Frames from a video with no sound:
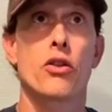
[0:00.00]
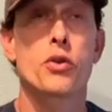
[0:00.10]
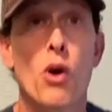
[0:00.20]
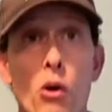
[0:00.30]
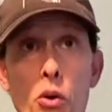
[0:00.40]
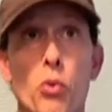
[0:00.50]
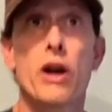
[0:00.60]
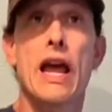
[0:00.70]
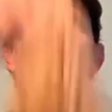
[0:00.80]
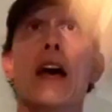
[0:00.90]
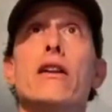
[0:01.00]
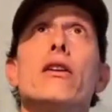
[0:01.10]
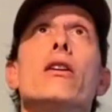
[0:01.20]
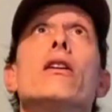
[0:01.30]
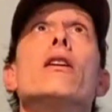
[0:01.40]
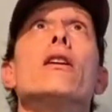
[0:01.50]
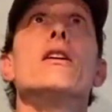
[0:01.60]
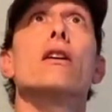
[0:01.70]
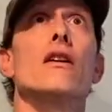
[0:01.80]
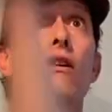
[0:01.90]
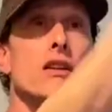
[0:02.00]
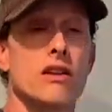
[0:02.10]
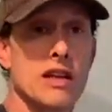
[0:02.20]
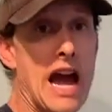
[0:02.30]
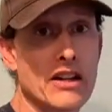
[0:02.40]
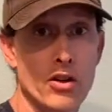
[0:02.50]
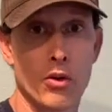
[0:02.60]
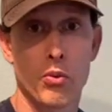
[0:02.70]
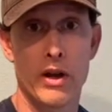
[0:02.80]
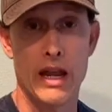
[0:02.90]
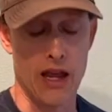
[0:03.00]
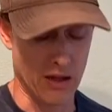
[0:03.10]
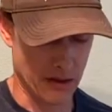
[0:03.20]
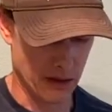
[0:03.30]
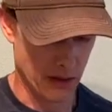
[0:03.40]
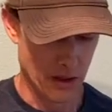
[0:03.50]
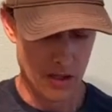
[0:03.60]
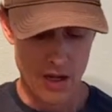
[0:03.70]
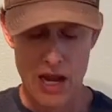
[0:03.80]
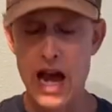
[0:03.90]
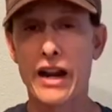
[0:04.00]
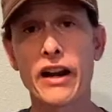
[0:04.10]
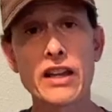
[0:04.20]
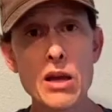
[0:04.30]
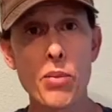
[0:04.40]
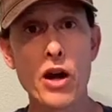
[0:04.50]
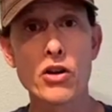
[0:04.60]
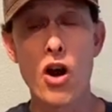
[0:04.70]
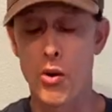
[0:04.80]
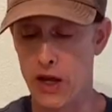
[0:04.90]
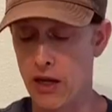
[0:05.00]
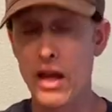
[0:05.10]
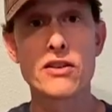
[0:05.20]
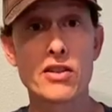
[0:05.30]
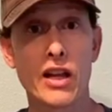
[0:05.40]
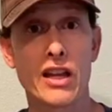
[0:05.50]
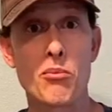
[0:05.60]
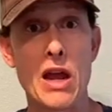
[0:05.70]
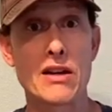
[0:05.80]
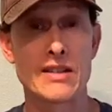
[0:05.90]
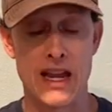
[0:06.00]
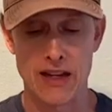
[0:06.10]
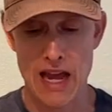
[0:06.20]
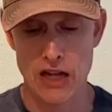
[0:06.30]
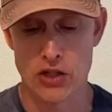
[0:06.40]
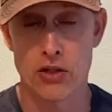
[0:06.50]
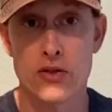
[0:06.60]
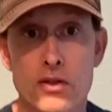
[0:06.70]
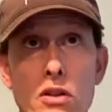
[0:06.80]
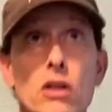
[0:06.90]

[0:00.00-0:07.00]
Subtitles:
Throw it with one hand, catch it with one hand. And I'm gonna keep on going until I can make 10 catches.